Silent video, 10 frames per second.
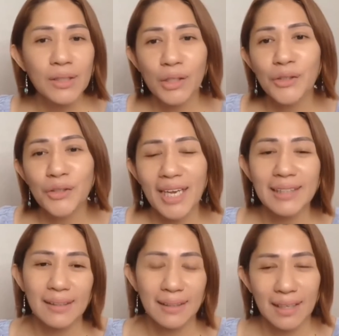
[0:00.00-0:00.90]
there are
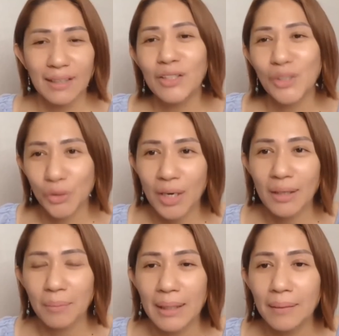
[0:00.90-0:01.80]
things that can
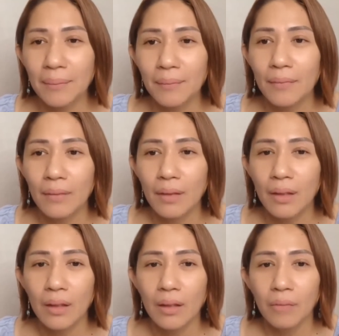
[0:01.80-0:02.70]
distract me
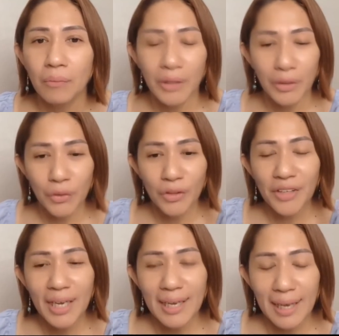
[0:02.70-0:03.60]
but the good
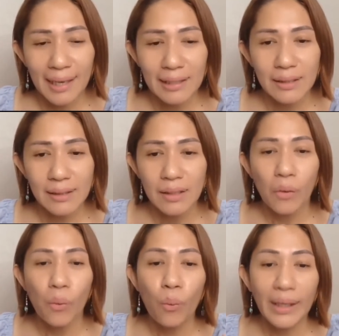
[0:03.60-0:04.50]
thing is
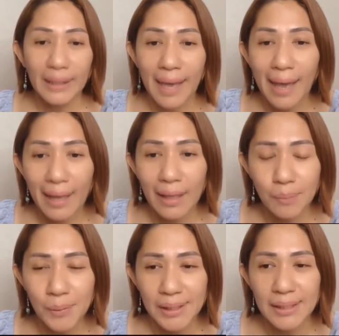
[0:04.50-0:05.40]
what
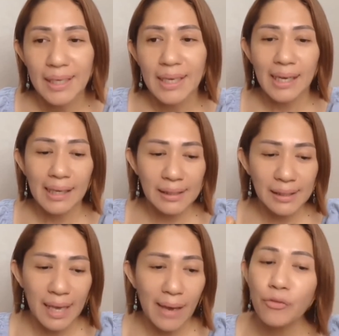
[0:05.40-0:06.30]
helps
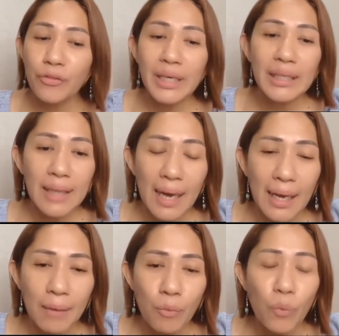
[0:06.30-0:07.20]
is every
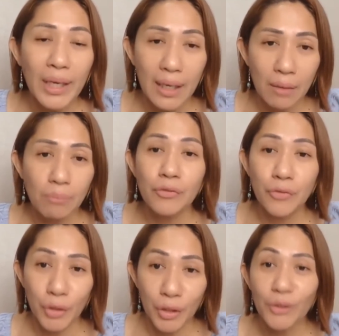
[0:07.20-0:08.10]
time we come
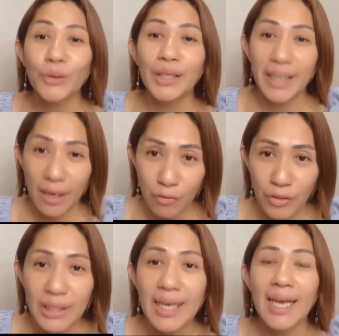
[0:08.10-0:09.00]
before the lord
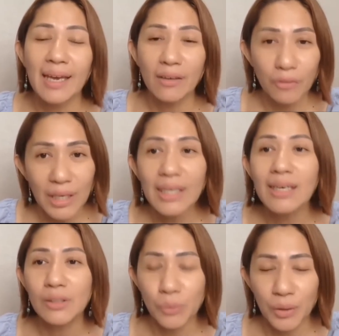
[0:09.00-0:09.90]
every day and read
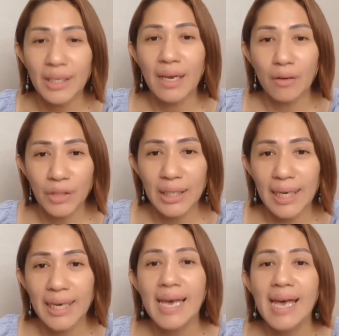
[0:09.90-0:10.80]
his word every
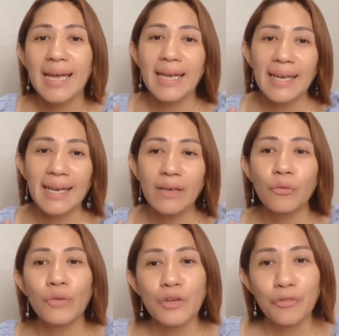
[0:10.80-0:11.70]
day he
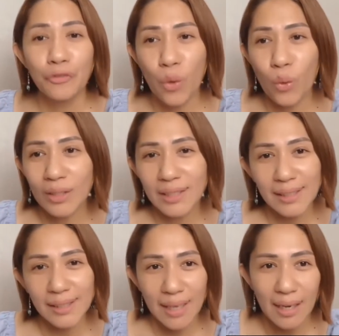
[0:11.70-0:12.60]

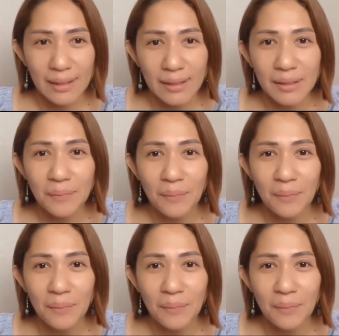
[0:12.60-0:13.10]
refocuses us